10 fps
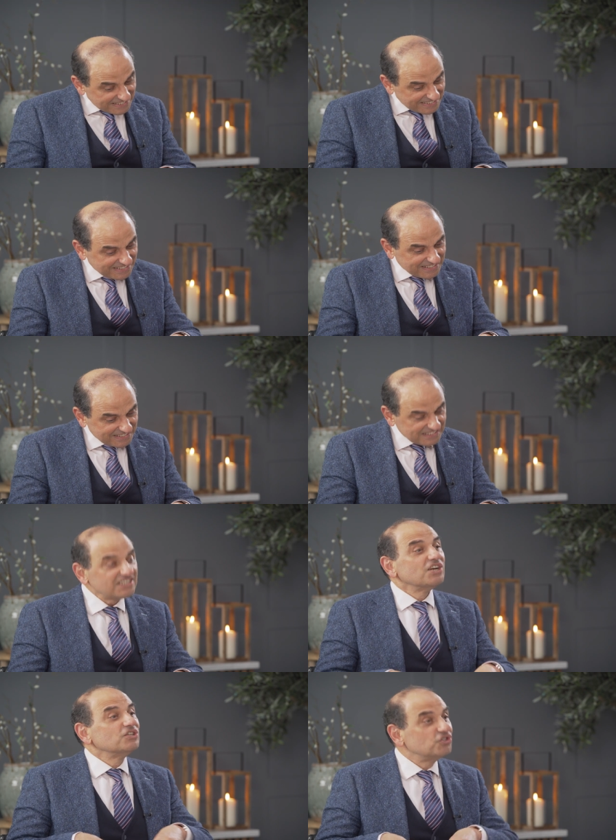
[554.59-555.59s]
incidents
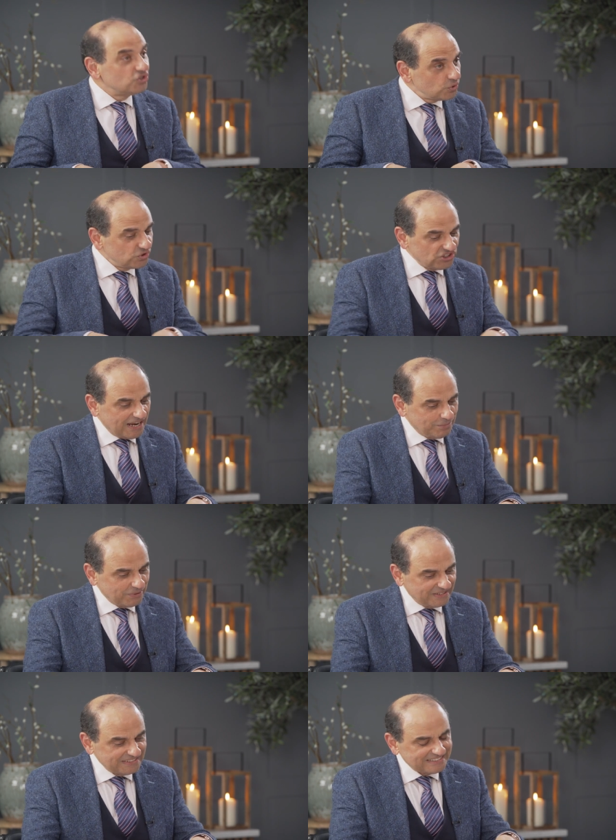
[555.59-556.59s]
do shape
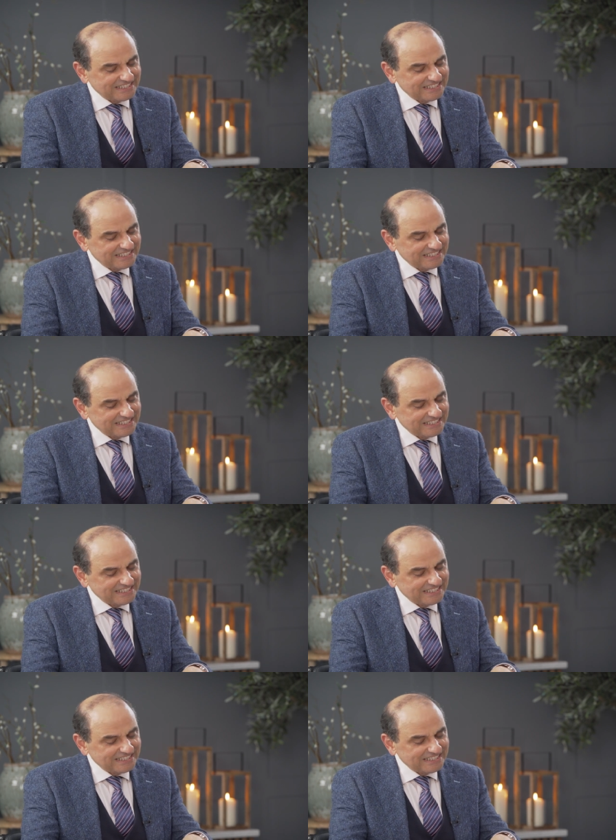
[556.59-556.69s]
us.